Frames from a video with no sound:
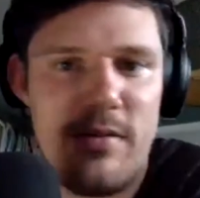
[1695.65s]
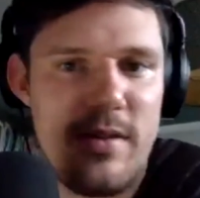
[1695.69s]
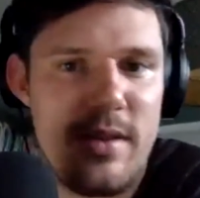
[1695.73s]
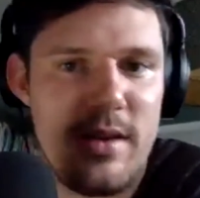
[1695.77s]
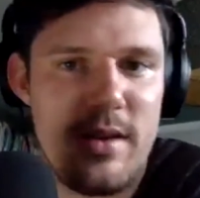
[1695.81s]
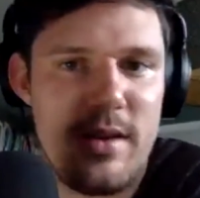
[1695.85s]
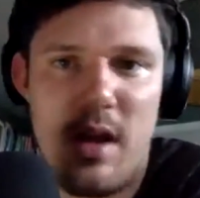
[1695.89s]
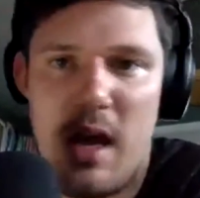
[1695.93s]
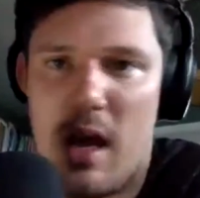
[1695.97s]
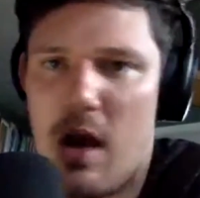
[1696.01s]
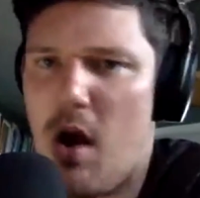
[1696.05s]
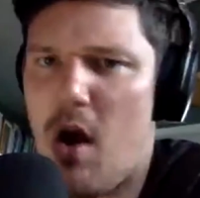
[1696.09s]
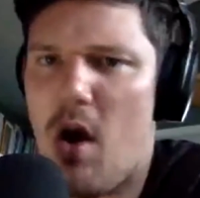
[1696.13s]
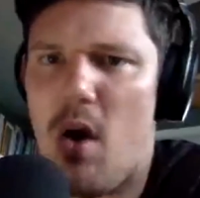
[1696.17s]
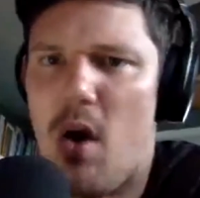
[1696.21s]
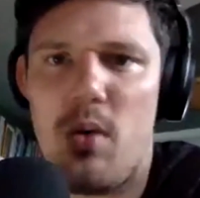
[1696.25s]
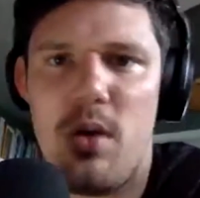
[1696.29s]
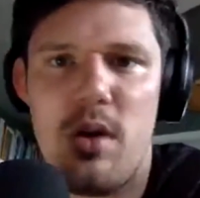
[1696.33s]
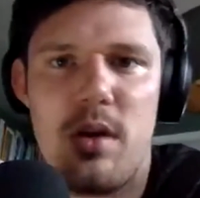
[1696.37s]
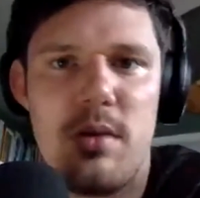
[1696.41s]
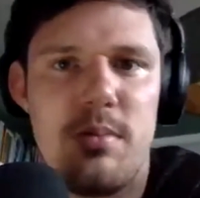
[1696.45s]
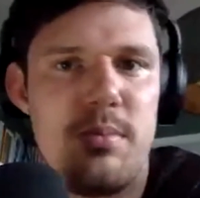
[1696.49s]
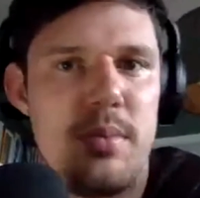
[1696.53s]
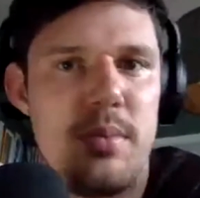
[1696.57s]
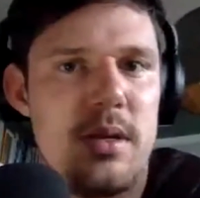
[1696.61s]
and like, oh,
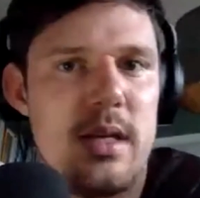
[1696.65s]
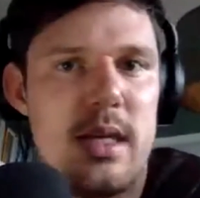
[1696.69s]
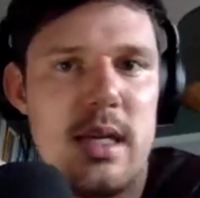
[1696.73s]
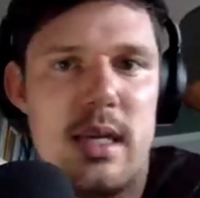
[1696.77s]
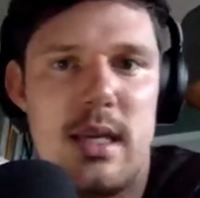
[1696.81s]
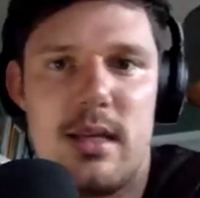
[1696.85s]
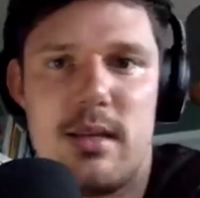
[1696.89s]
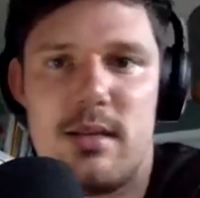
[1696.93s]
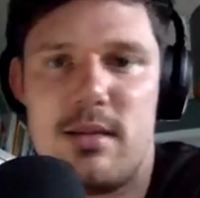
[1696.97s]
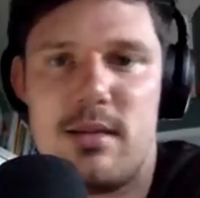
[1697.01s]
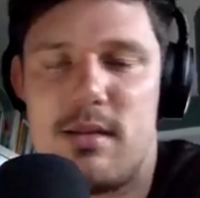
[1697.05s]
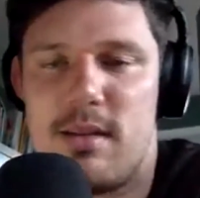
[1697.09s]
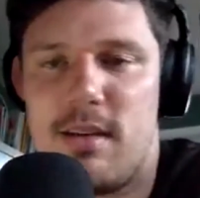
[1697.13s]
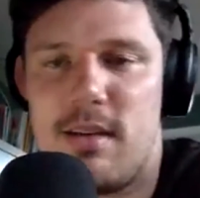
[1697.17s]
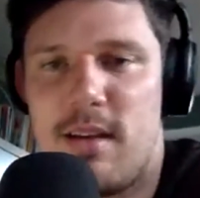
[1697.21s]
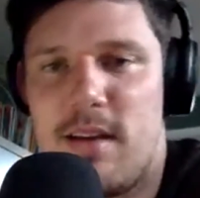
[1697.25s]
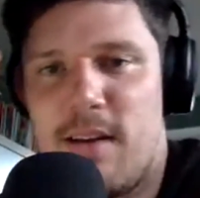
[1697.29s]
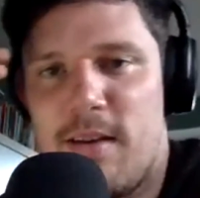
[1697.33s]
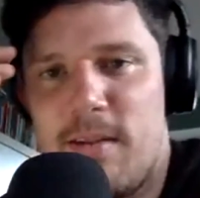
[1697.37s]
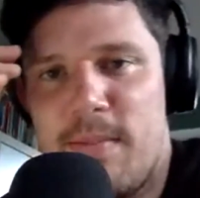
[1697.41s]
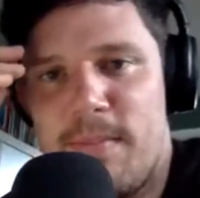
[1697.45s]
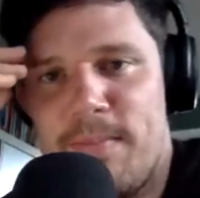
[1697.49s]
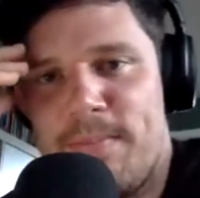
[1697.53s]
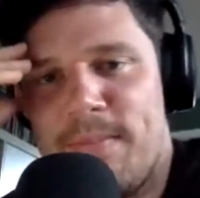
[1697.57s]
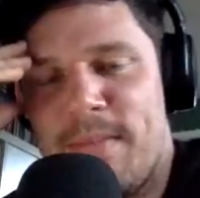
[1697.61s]
we're in Belize,
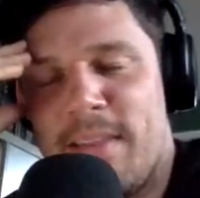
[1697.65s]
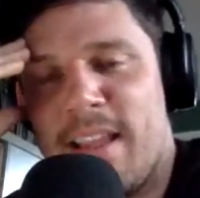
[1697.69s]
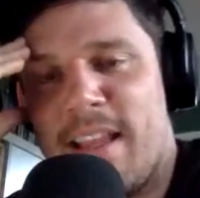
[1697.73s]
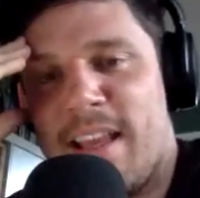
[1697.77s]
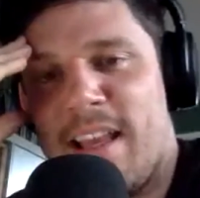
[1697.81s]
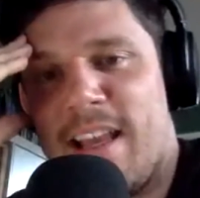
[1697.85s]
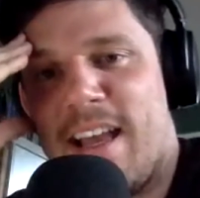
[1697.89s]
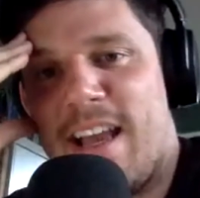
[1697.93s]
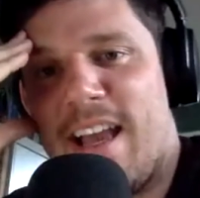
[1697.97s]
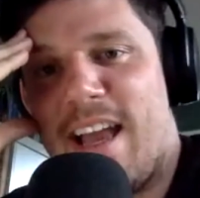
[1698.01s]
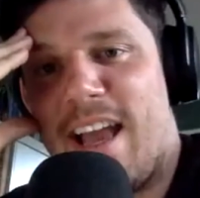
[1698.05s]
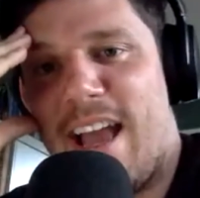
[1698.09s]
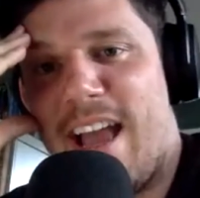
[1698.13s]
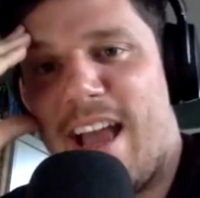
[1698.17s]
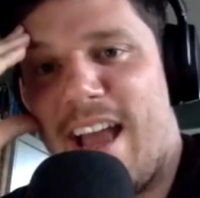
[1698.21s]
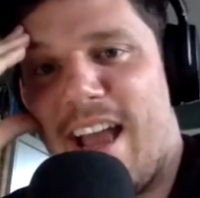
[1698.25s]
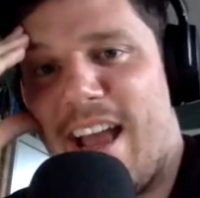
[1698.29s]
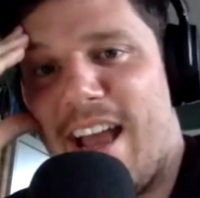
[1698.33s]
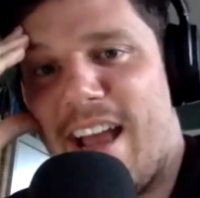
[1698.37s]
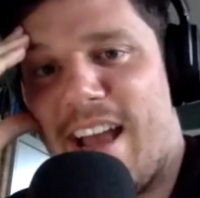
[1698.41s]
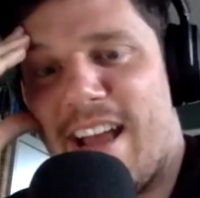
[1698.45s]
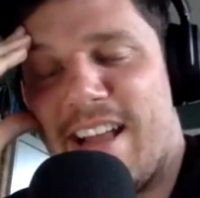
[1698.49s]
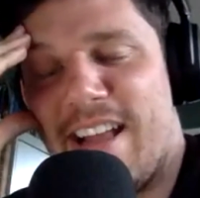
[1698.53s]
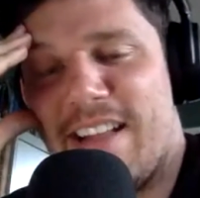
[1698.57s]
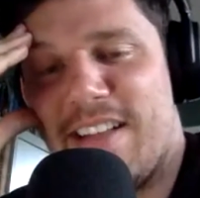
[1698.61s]

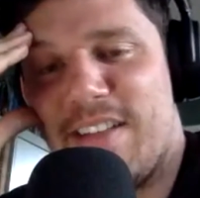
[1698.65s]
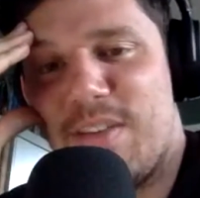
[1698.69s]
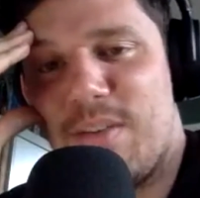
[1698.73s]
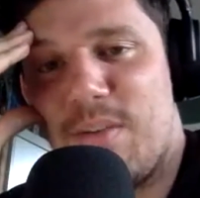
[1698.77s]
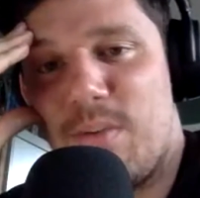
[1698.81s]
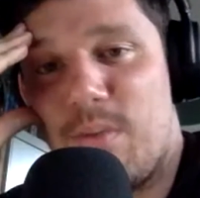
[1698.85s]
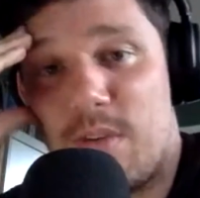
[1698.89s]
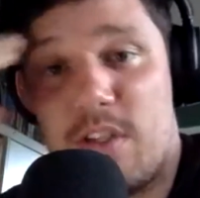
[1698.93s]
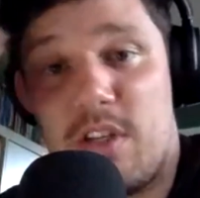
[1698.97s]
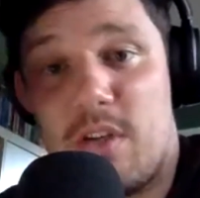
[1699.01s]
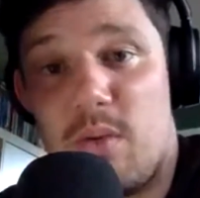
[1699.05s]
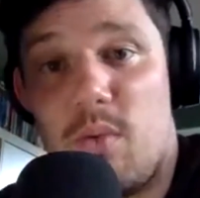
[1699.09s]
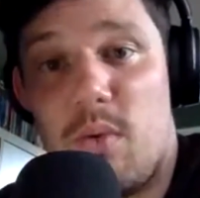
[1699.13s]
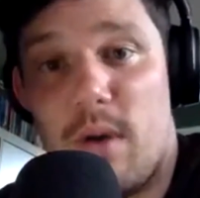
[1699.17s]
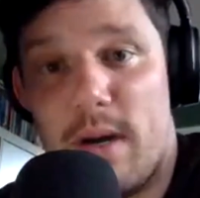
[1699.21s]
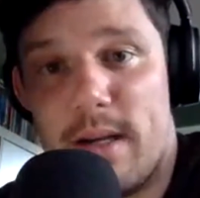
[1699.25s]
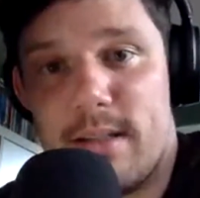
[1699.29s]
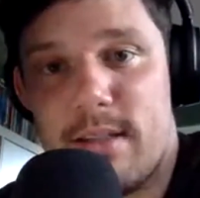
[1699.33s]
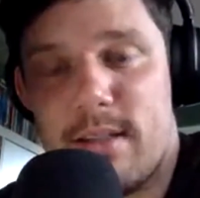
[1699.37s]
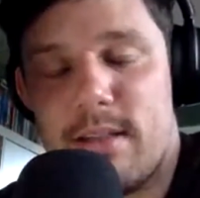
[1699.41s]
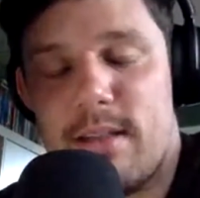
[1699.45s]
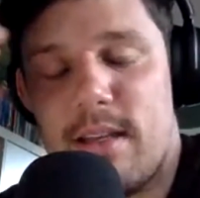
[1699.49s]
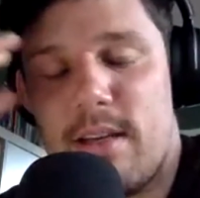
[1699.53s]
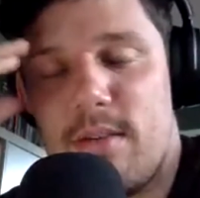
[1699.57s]
and which he wasn't.